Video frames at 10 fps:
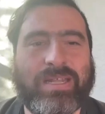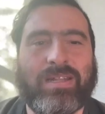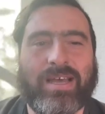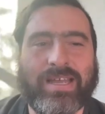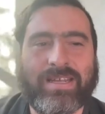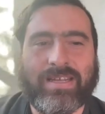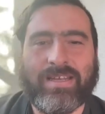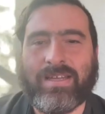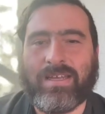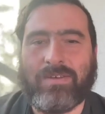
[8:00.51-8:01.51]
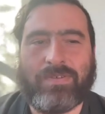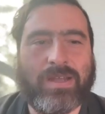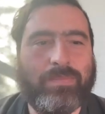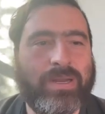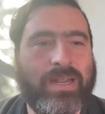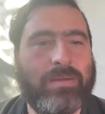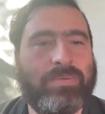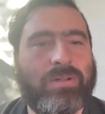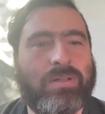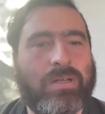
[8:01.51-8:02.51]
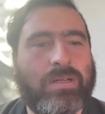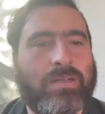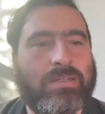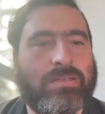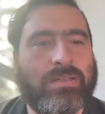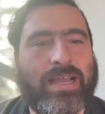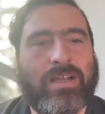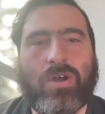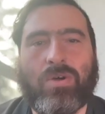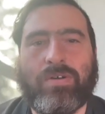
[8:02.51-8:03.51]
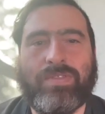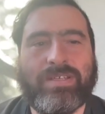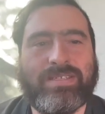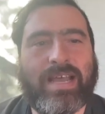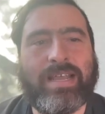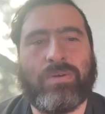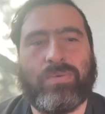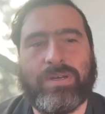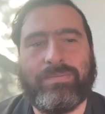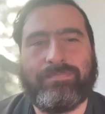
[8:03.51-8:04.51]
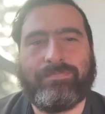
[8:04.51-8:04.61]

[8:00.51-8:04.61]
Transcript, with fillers: been like if I'd been able to let go of the second one?